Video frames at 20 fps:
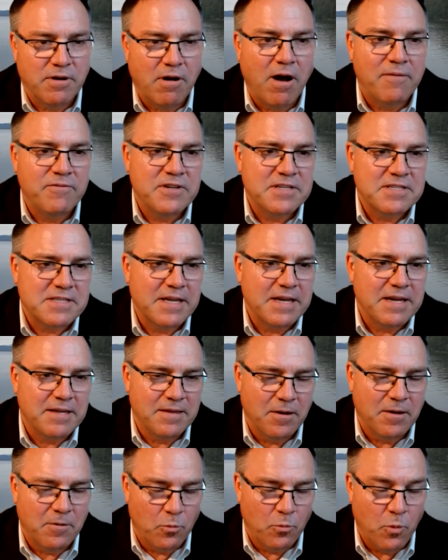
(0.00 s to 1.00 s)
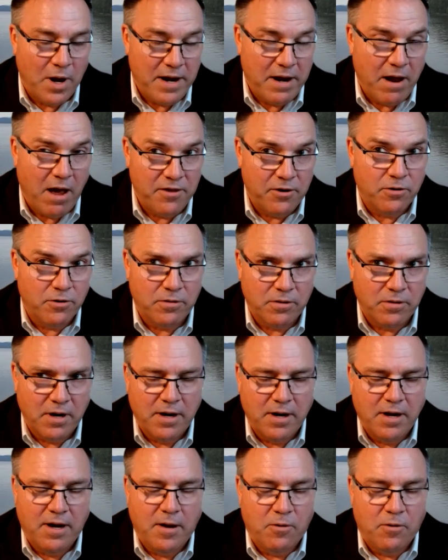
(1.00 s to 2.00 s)
Obviously, the one other
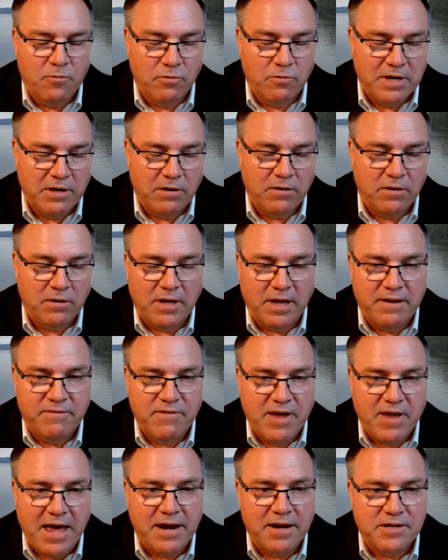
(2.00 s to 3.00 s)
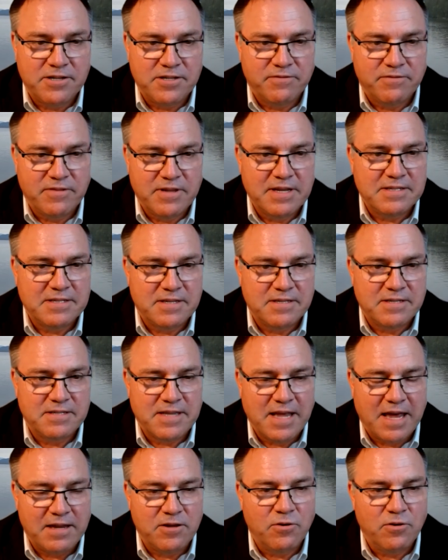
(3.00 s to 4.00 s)
real advantage of this is
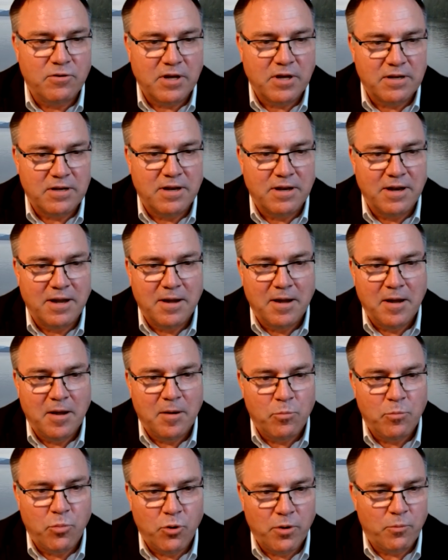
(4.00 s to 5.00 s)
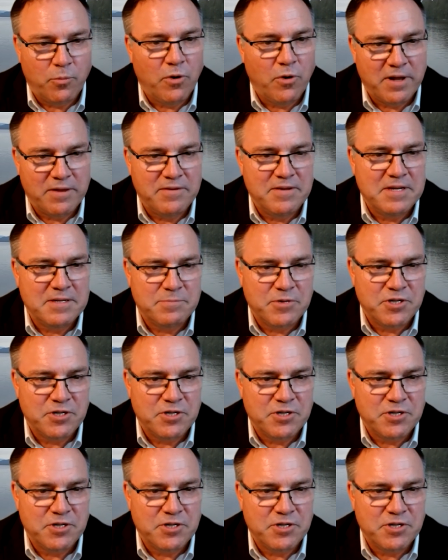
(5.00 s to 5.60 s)
that you can put one of these